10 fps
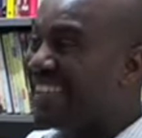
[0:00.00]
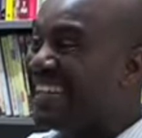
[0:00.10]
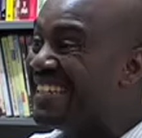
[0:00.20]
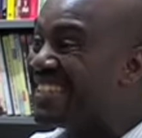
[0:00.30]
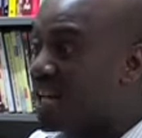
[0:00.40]
it
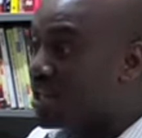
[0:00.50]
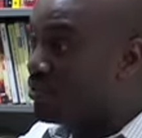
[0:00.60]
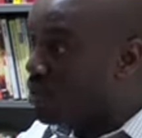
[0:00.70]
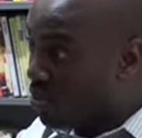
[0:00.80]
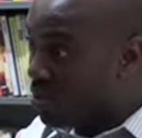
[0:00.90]
needs cash
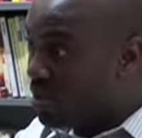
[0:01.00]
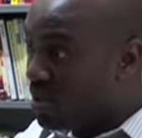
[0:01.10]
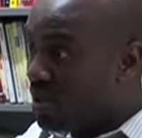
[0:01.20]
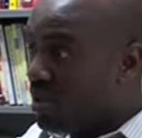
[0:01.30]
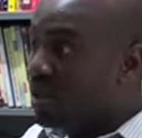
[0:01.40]
flow.
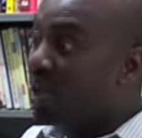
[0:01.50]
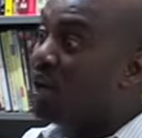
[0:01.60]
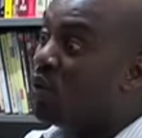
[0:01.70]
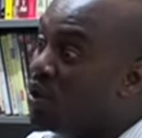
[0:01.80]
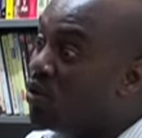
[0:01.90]

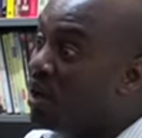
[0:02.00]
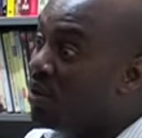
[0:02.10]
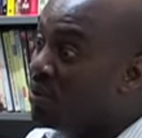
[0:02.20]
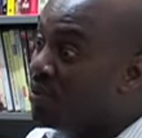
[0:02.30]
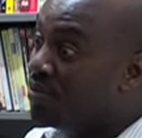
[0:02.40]
When you are
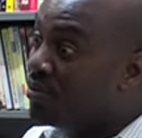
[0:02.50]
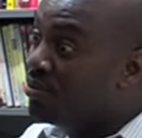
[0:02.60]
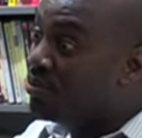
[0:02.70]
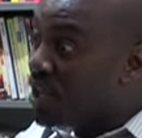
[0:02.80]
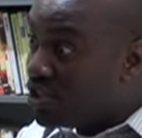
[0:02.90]

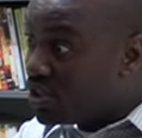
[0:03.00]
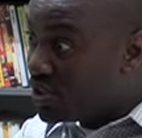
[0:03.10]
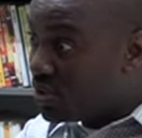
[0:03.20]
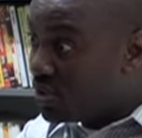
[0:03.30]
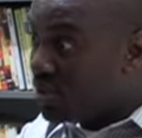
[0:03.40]
fresh
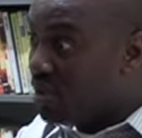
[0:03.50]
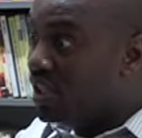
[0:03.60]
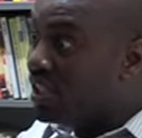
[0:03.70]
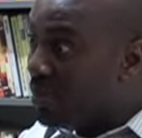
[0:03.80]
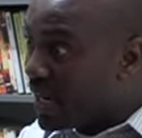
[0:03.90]

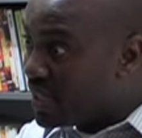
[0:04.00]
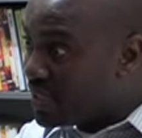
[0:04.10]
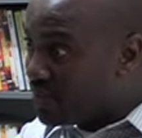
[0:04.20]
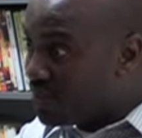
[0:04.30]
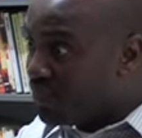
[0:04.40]
in the
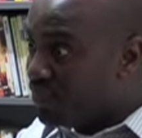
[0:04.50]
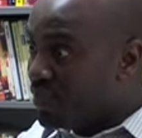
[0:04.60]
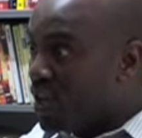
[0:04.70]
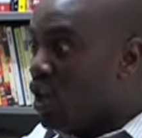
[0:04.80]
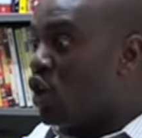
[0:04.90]
market,
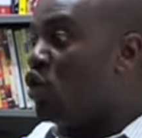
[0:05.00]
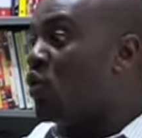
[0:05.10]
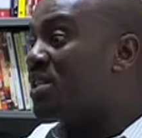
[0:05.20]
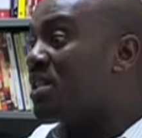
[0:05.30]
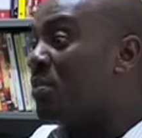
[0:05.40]

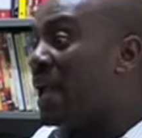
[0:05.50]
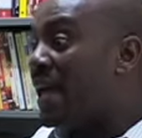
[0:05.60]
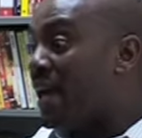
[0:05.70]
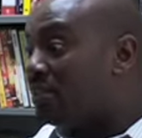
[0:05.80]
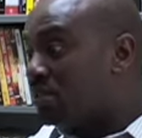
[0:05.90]
your
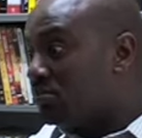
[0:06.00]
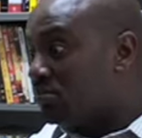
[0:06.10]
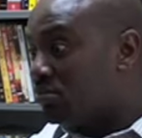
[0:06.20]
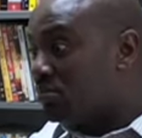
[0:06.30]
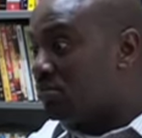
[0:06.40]
suppliers
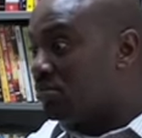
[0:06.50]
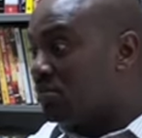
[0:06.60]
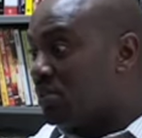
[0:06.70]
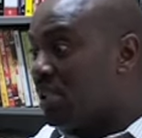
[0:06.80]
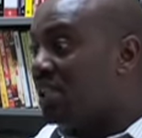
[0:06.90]

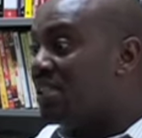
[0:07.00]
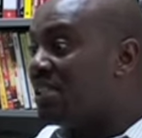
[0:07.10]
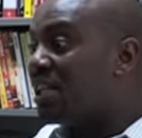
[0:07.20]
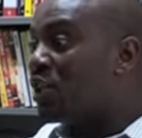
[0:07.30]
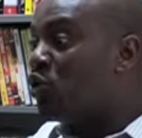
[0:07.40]

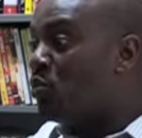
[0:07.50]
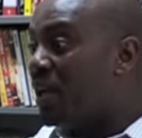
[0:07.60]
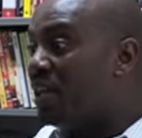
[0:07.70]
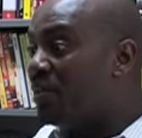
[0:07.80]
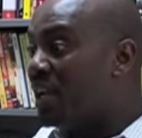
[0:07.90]
insist that you
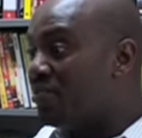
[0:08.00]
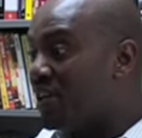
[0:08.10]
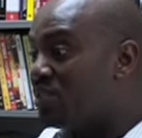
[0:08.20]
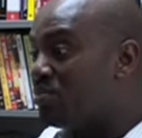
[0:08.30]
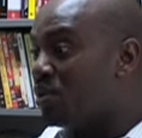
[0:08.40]
pay them in
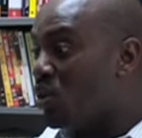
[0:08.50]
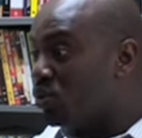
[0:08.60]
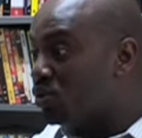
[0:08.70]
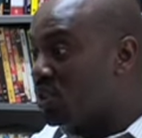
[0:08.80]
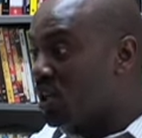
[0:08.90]
advance
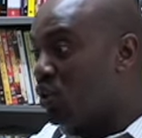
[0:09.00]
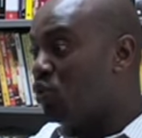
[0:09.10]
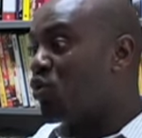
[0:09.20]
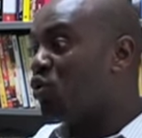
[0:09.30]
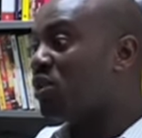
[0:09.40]
because
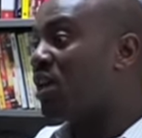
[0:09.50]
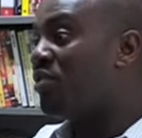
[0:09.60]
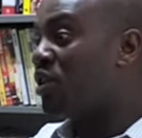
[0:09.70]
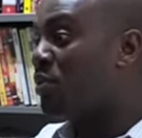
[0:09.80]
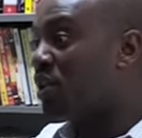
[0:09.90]
you do not have
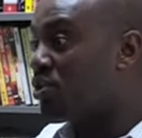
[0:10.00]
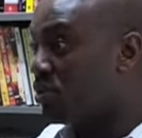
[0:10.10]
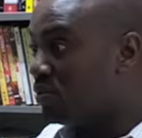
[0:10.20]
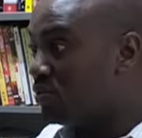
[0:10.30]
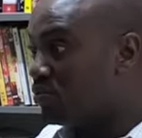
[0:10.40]
a reputation,
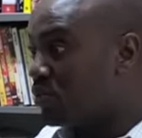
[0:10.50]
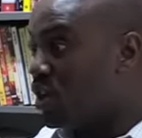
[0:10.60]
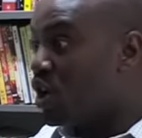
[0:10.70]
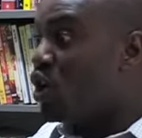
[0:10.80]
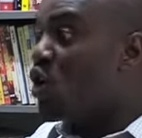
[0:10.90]

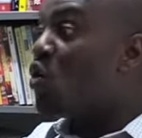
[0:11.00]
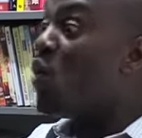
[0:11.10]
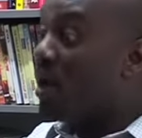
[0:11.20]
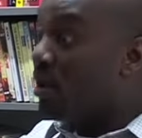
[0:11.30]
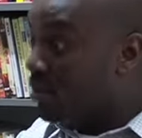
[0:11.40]

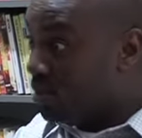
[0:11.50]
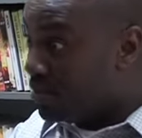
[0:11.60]
while